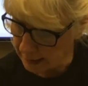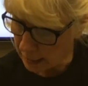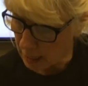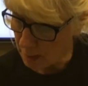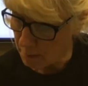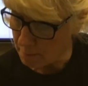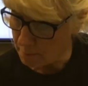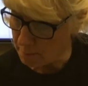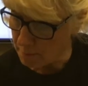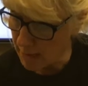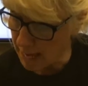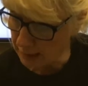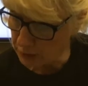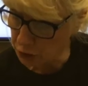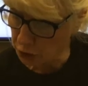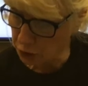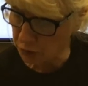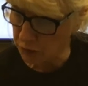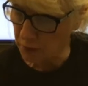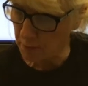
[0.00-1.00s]

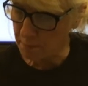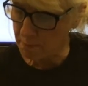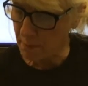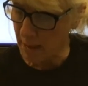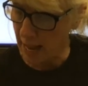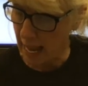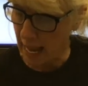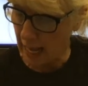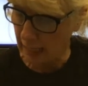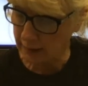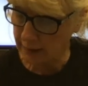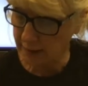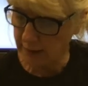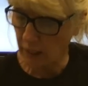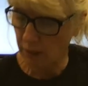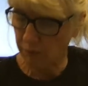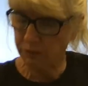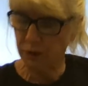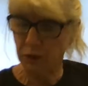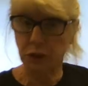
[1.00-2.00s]
measure the mass
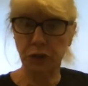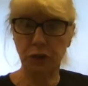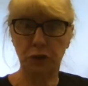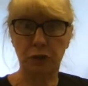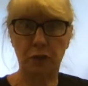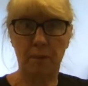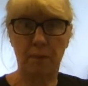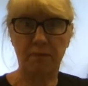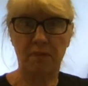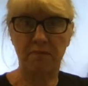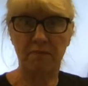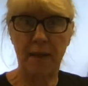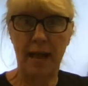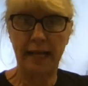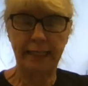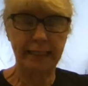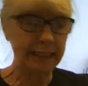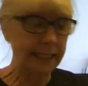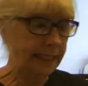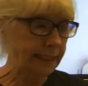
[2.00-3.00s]
of your strip of
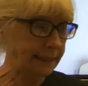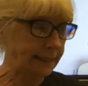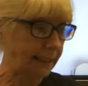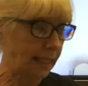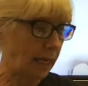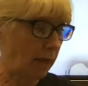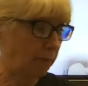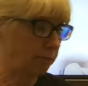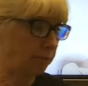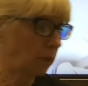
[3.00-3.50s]
magnesium.